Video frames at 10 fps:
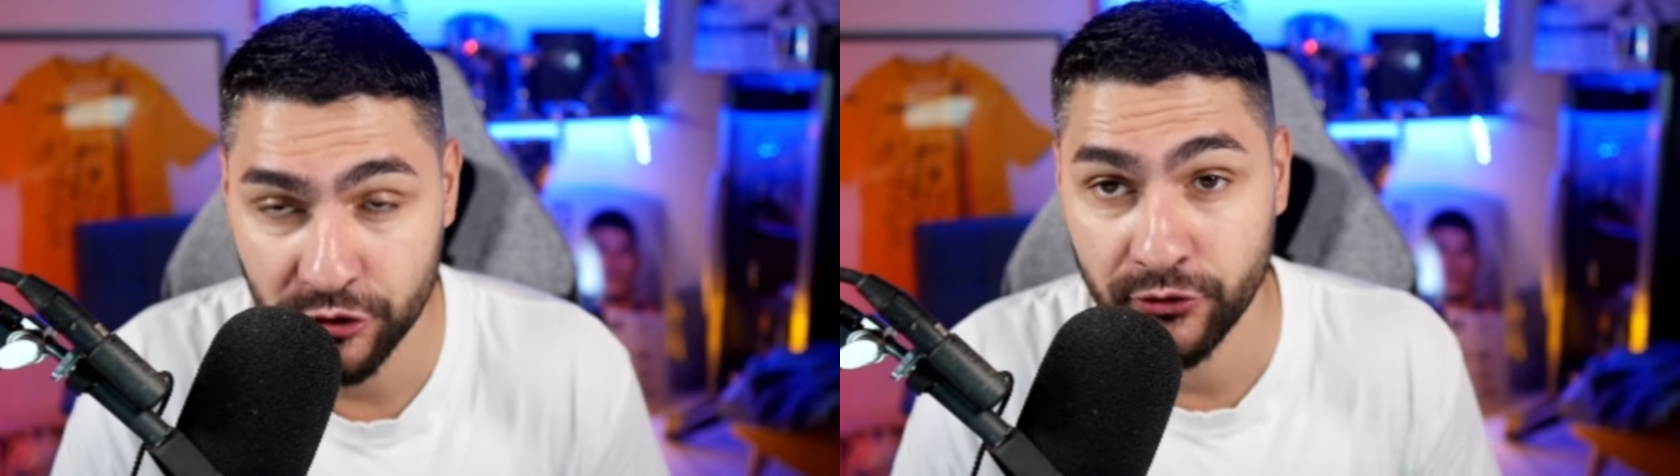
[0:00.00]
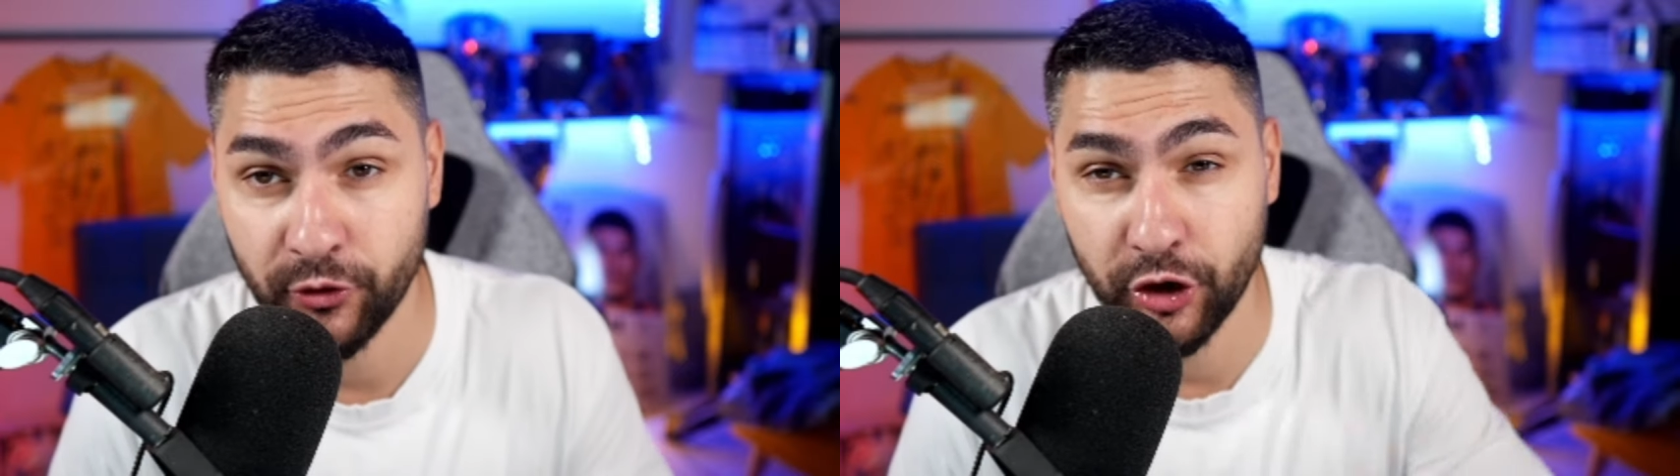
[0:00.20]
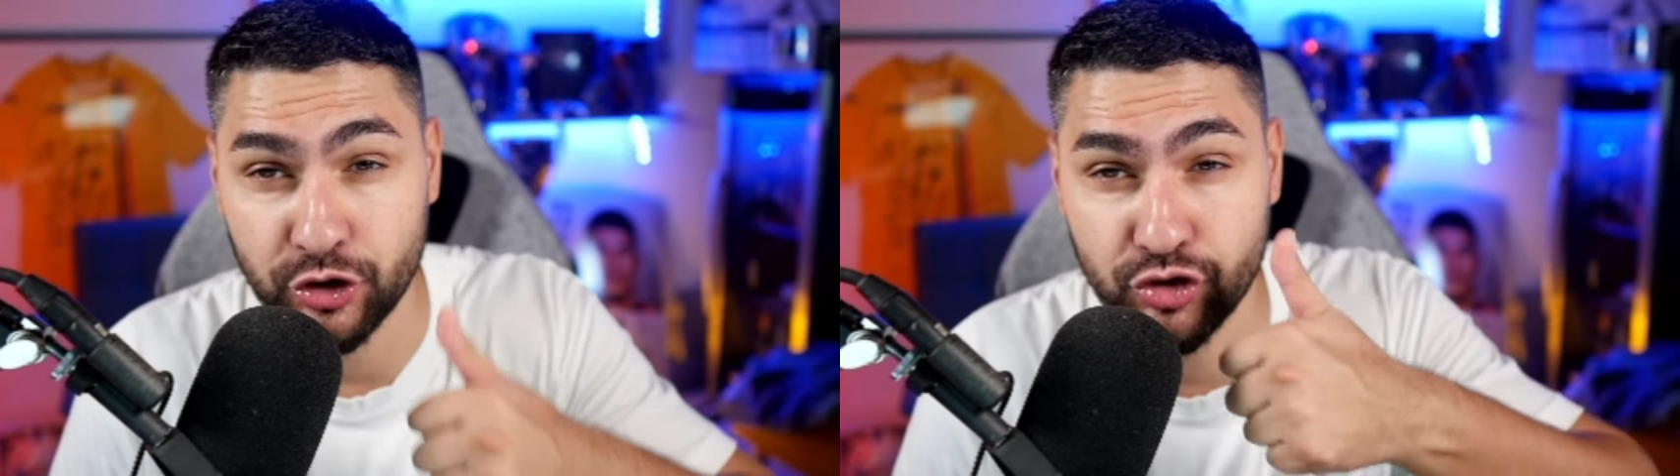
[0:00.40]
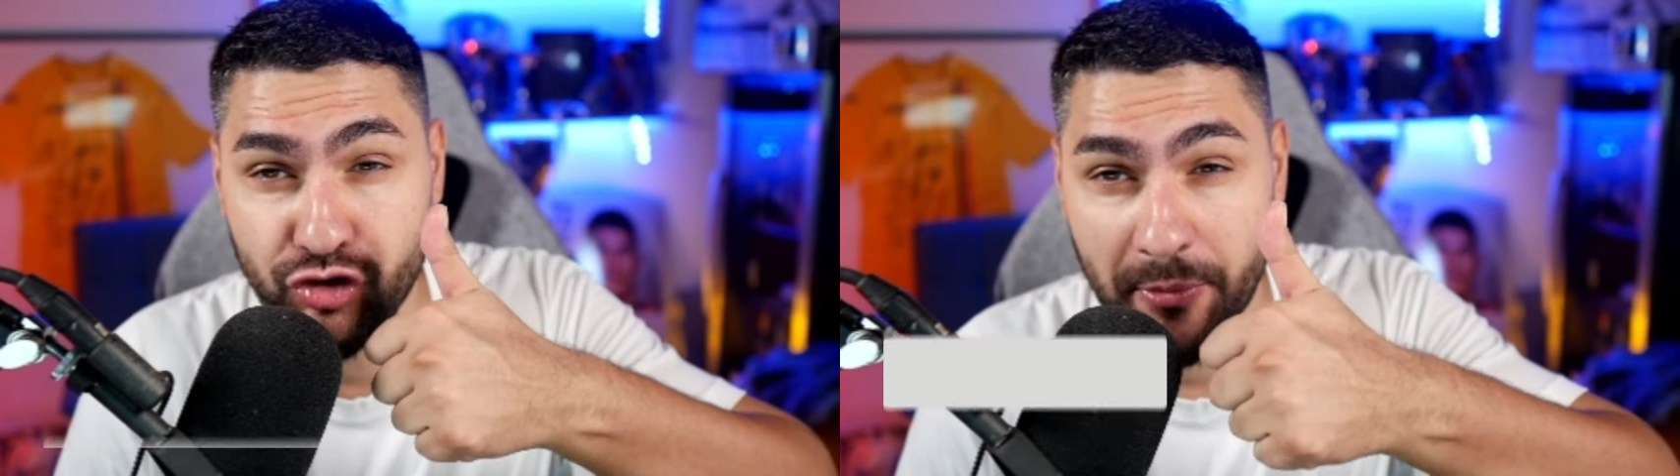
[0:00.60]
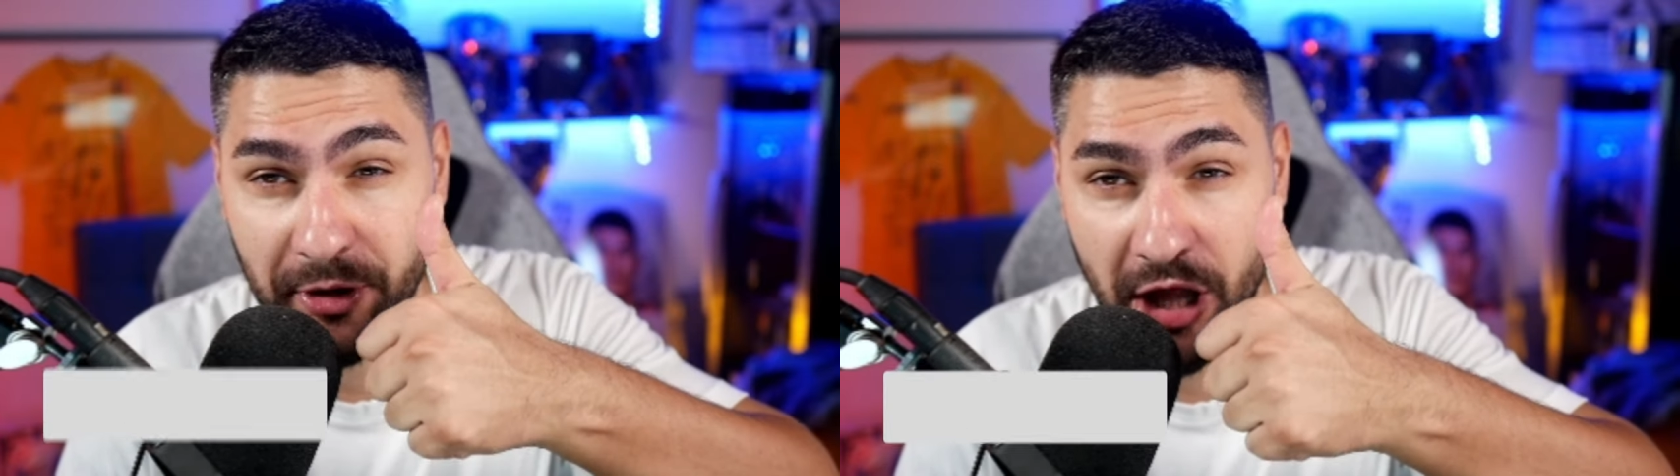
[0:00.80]
Don't forget to
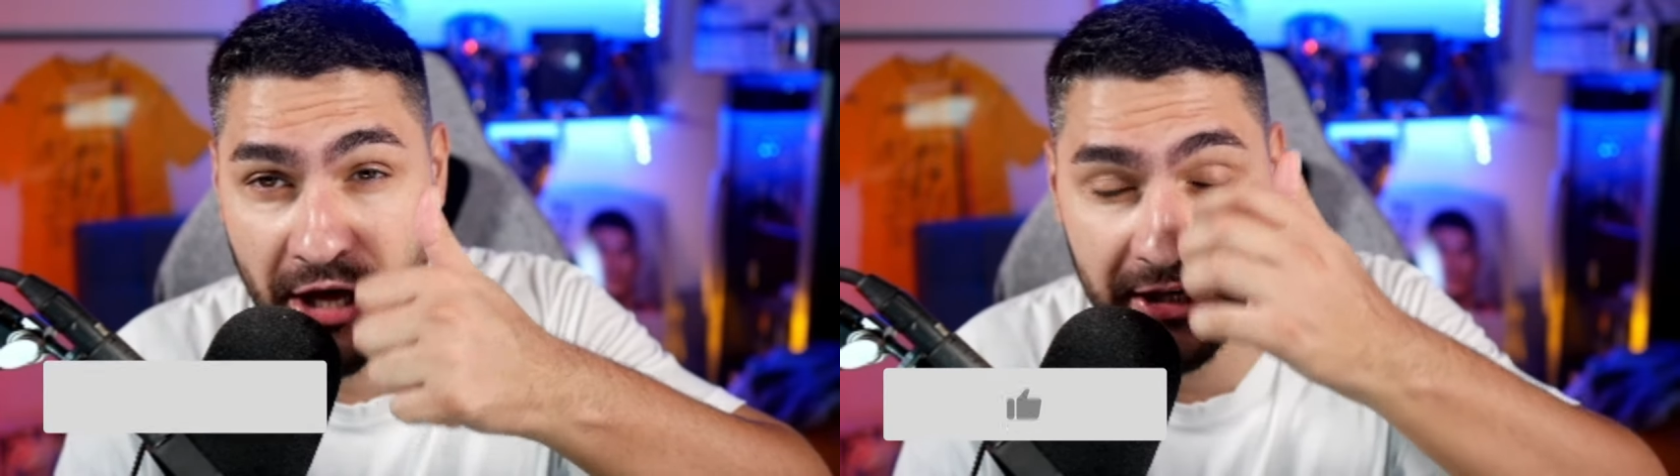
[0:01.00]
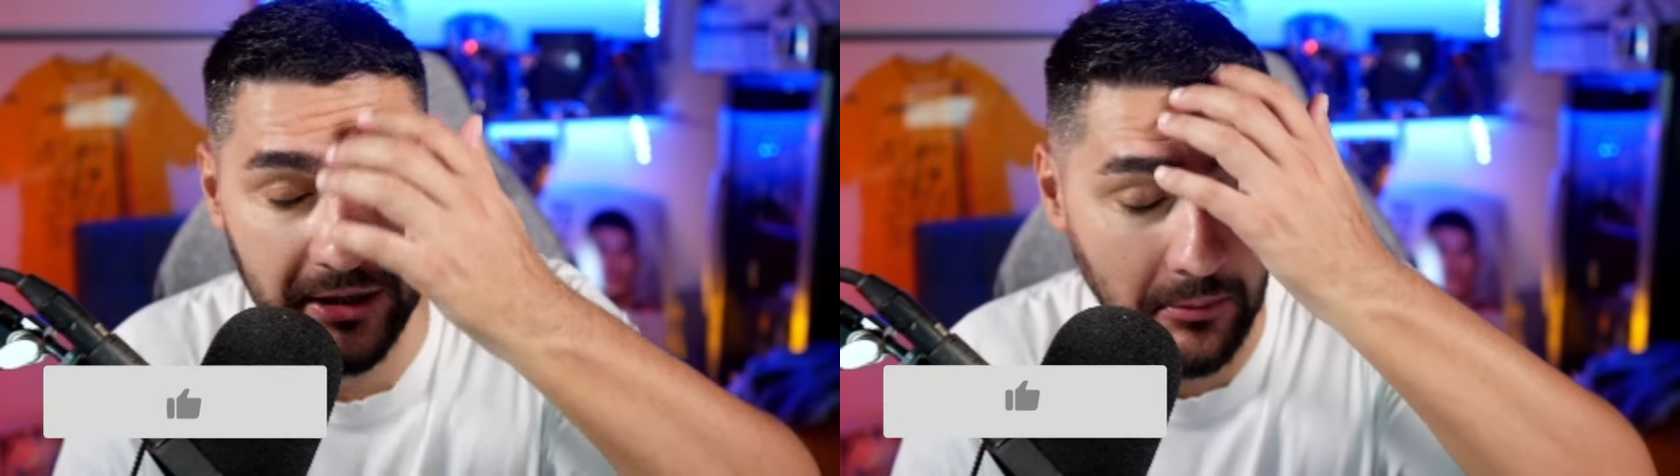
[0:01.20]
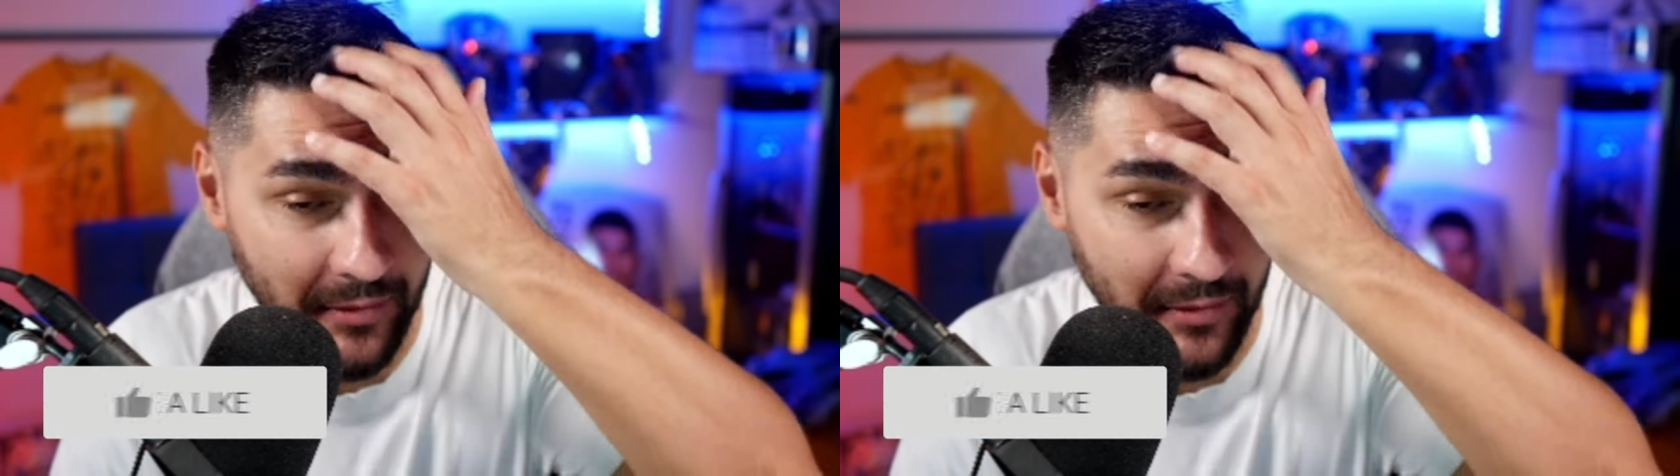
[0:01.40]
drop a like.